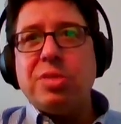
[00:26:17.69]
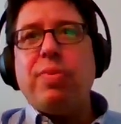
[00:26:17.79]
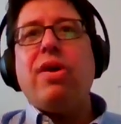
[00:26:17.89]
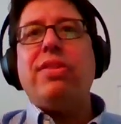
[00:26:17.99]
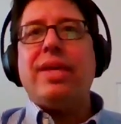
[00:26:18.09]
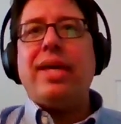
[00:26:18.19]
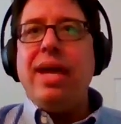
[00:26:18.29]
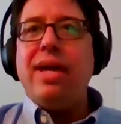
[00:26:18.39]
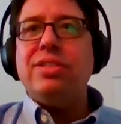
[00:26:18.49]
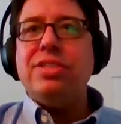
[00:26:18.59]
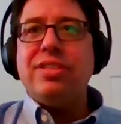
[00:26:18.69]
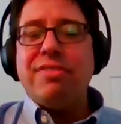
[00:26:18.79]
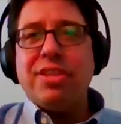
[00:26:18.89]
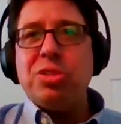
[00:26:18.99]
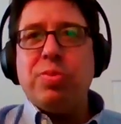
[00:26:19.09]
So that's part of the
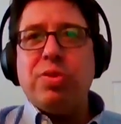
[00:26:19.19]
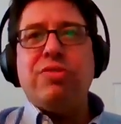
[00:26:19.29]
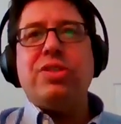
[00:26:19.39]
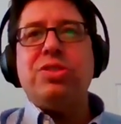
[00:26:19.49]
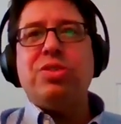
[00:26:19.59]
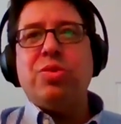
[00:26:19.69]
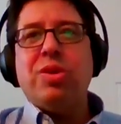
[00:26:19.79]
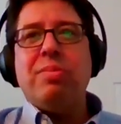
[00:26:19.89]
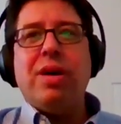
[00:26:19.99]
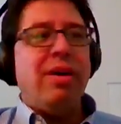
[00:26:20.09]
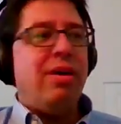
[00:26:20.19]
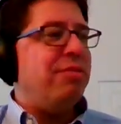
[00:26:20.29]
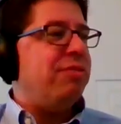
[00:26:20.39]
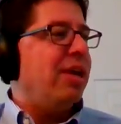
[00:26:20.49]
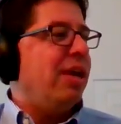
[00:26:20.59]
catch is they've got this perfect
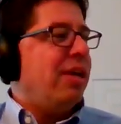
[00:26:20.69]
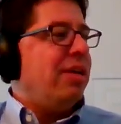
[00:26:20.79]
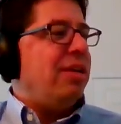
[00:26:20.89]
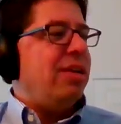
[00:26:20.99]
storm of,